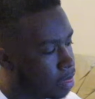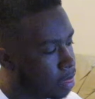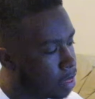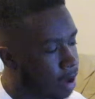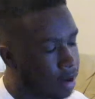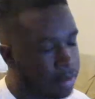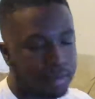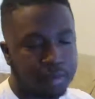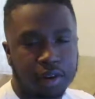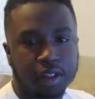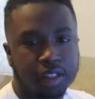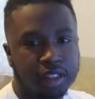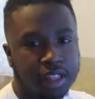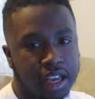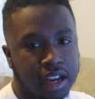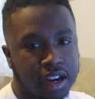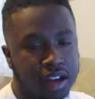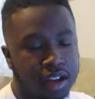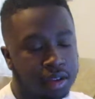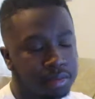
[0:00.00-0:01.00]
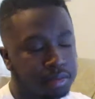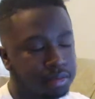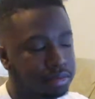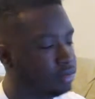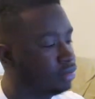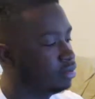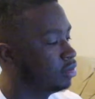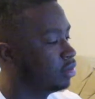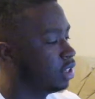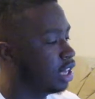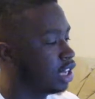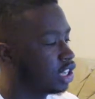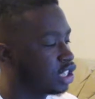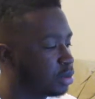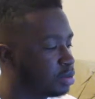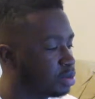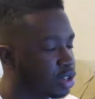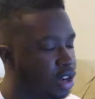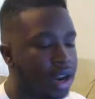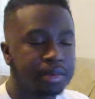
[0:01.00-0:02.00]
I fucked that up. Y'all
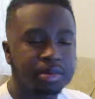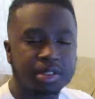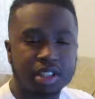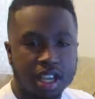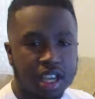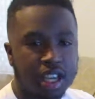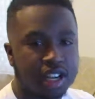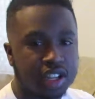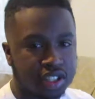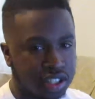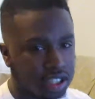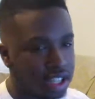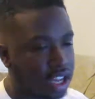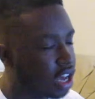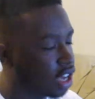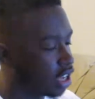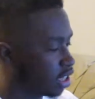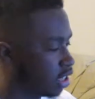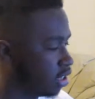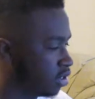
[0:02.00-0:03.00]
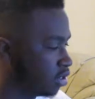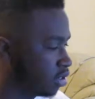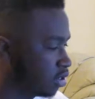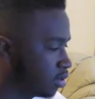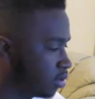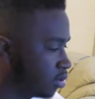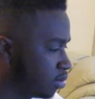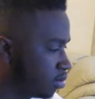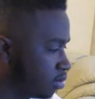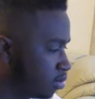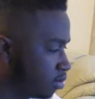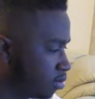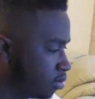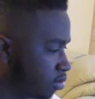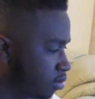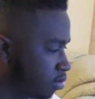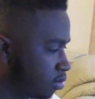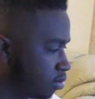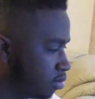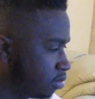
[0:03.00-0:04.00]
subscribe to Hannah Stockings.
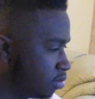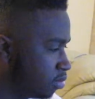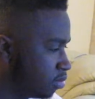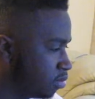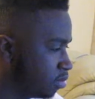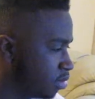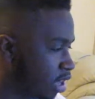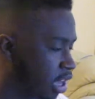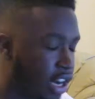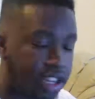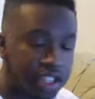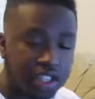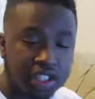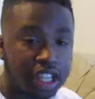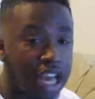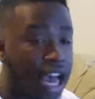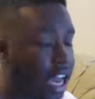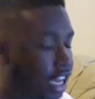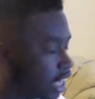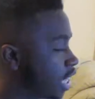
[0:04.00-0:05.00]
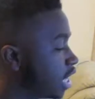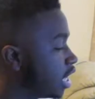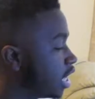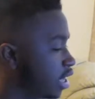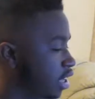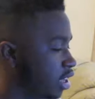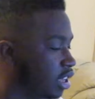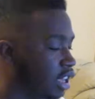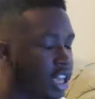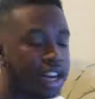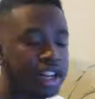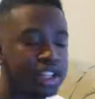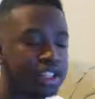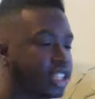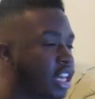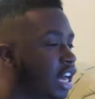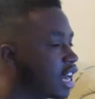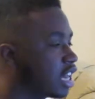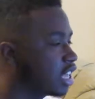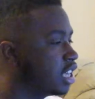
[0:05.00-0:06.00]
Hannah Stocking. Hannah
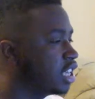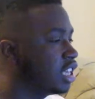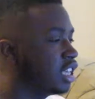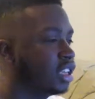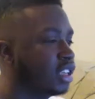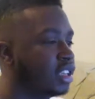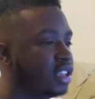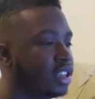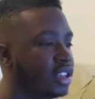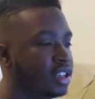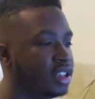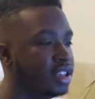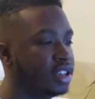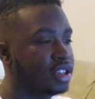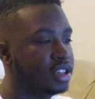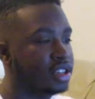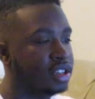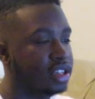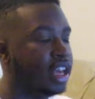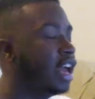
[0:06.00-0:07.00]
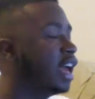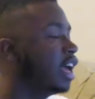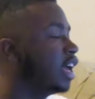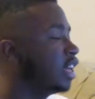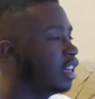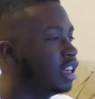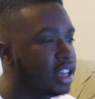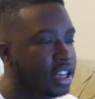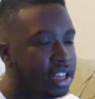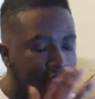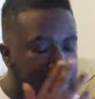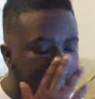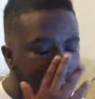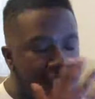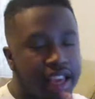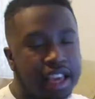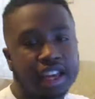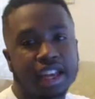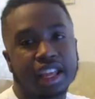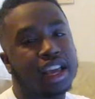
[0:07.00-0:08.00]
Stocking. That
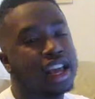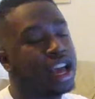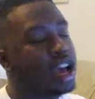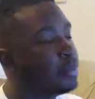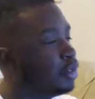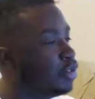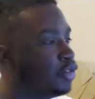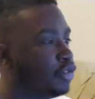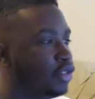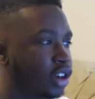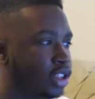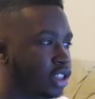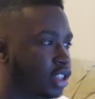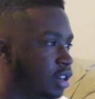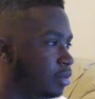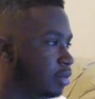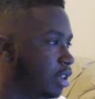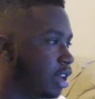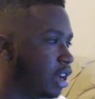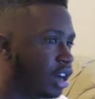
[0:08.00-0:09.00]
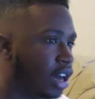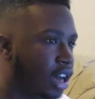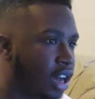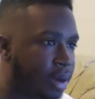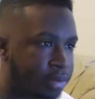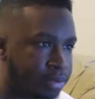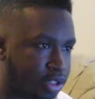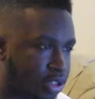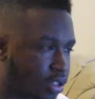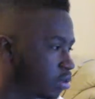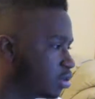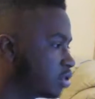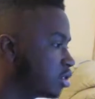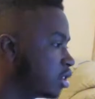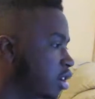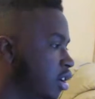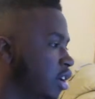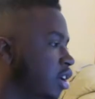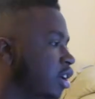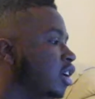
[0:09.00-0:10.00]
that ending got me fucked up, y'all. I'm so
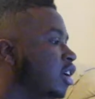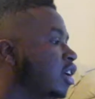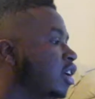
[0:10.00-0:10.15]
sorry.